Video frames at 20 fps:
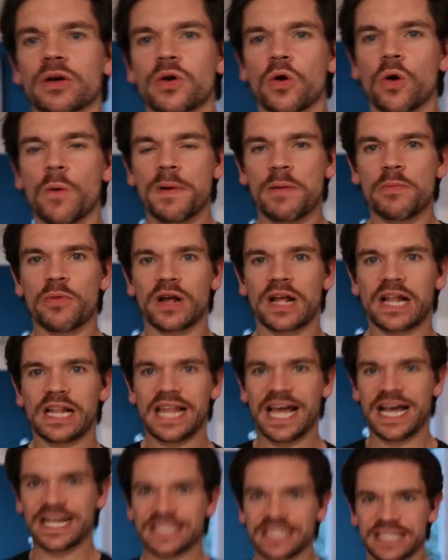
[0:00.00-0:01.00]
go a bit more
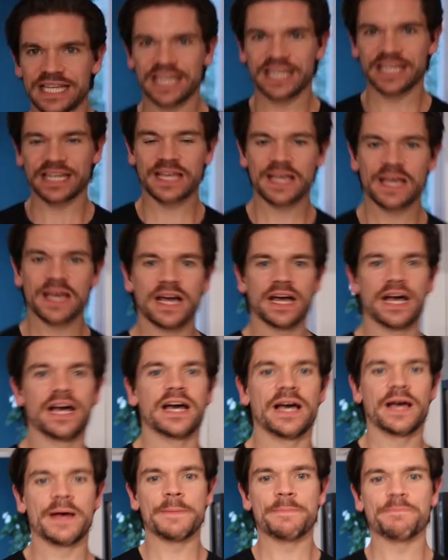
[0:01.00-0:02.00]
classic.
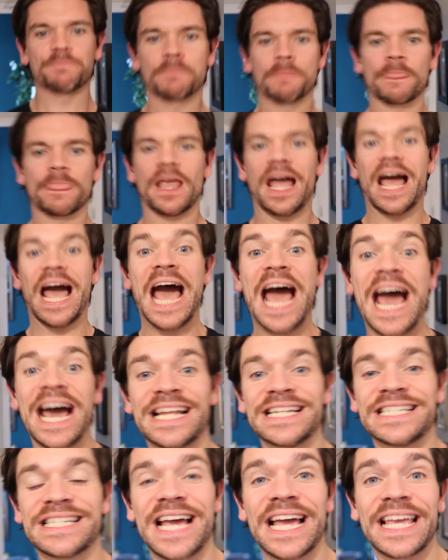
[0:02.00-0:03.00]
And
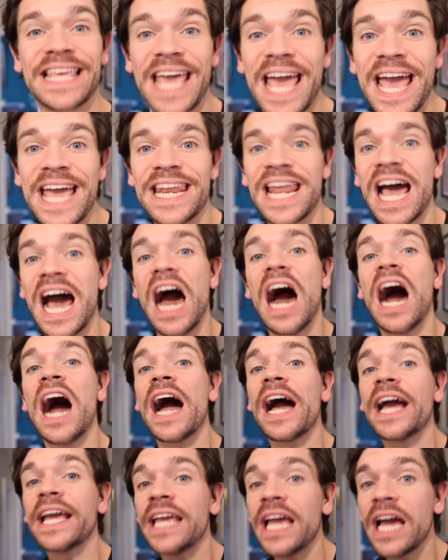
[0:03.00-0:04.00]
again,
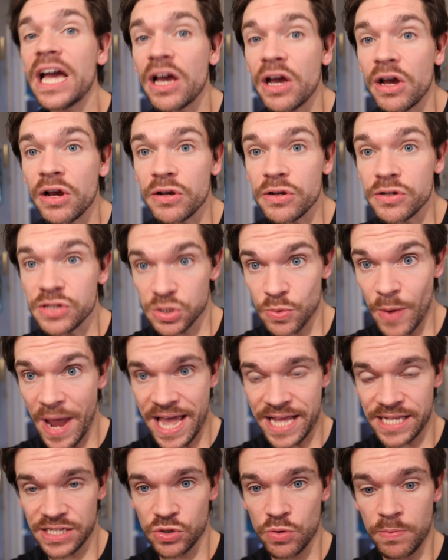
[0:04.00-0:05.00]
I
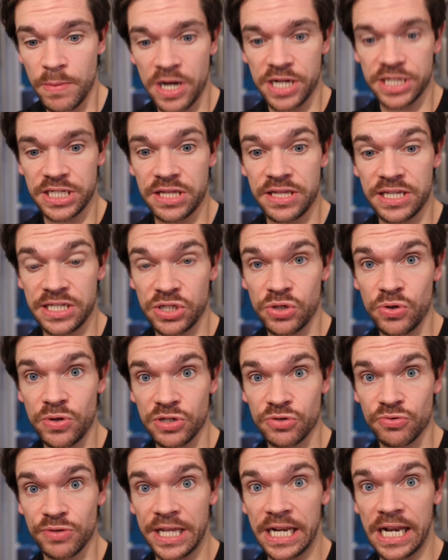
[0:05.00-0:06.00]
sweat so much. The suit
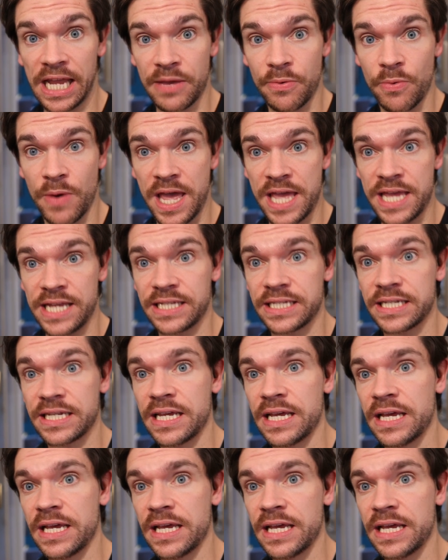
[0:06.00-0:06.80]
is really lightweight,